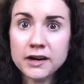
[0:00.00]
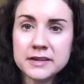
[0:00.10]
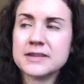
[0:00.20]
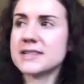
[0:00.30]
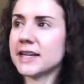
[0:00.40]
And
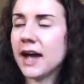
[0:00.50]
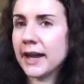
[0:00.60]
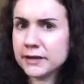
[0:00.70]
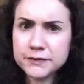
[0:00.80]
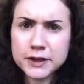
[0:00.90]
it's like, I
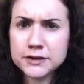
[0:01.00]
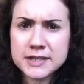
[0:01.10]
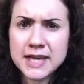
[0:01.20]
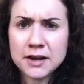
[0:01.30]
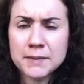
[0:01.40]
can figure this
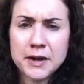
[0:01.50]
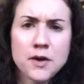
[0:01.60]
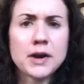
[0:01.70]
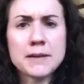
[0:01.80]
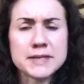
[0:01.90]
out on my own.
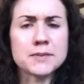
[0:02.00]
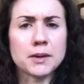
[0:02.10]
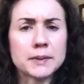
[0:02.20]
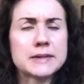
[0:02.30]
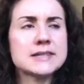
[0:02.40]
I'm a smart
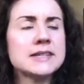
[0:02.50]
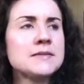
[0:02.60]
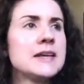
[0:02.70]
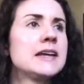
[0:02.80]
person.